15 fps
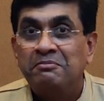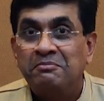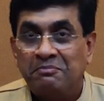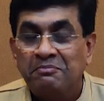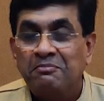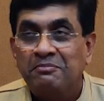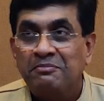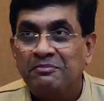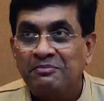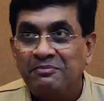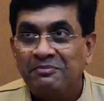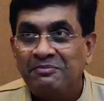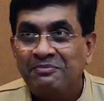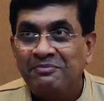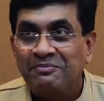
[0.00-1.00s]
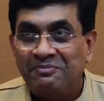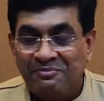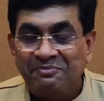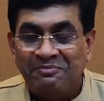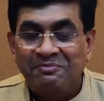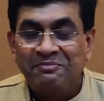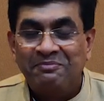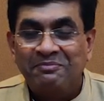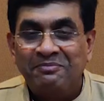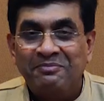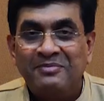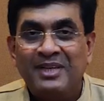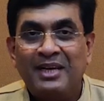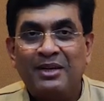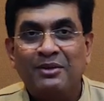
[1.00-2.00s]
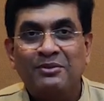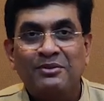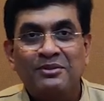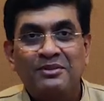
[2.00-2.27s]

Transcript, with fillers: so much, sir, for your time. Thank you.